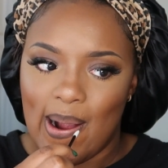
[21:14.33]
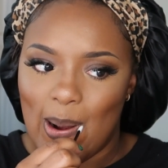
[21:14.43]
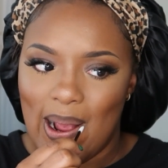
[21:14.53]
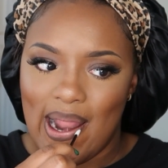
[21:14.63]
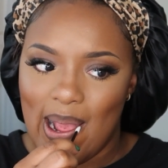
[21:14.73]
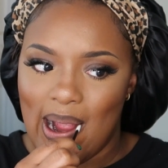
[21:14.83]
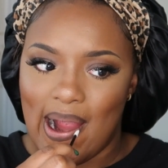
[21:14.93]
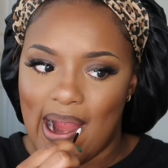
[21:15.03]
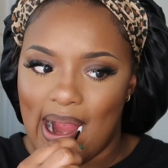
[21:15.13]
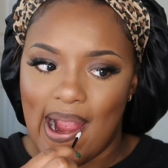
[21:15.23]

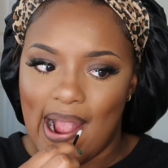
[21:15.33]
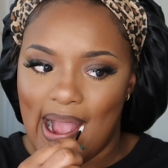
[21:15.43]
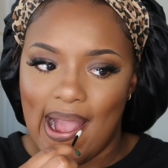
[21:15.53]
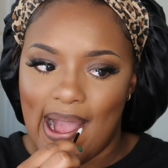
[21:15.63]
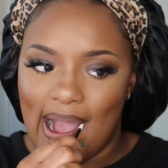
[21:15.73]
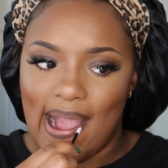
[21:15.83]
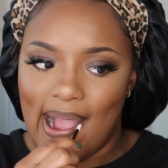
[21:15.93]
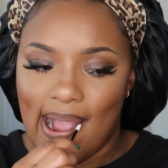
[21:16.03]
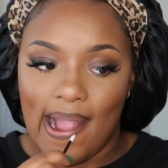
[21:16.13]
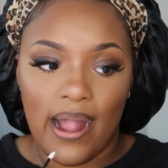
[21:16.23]
whatever.
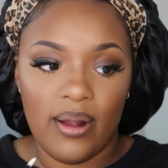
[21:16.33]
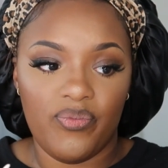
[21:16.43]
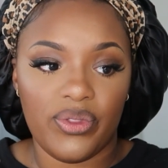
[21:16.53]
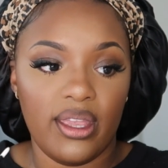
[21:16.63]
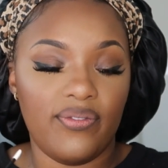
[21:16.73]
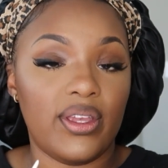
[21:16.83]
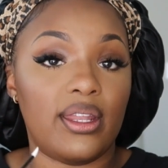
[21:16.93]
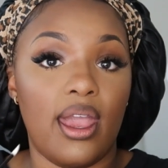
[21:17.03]
If